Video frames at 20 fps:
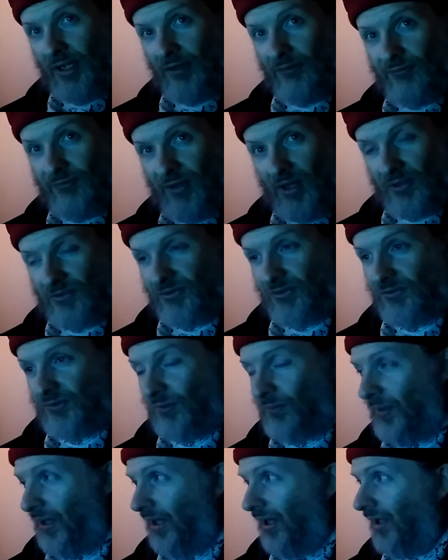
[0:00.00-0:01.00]
influxes
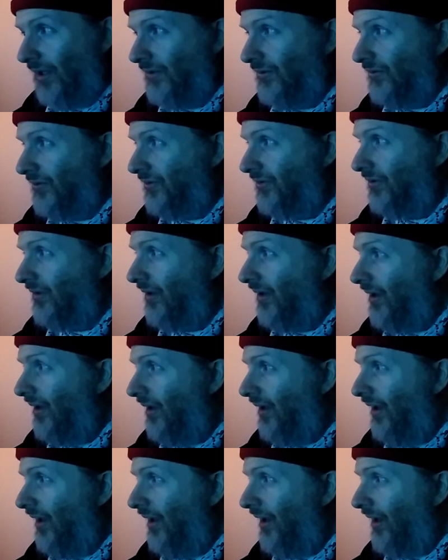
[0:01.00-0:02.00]
of bands
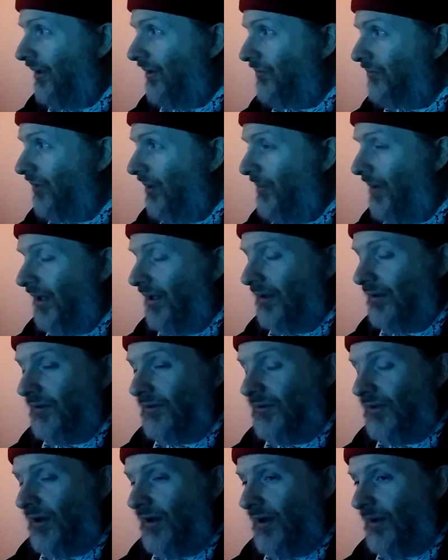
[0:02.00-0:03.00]
and remain at the
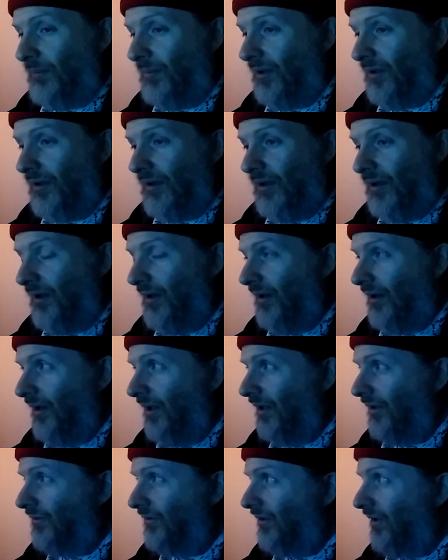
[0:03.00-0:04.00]
top.
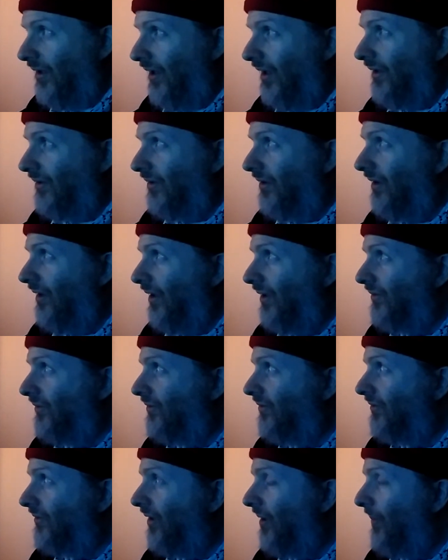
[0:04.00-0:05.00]

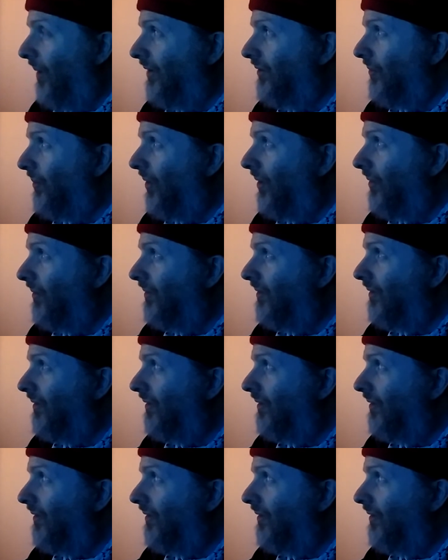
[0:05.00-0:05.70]
It's commendable.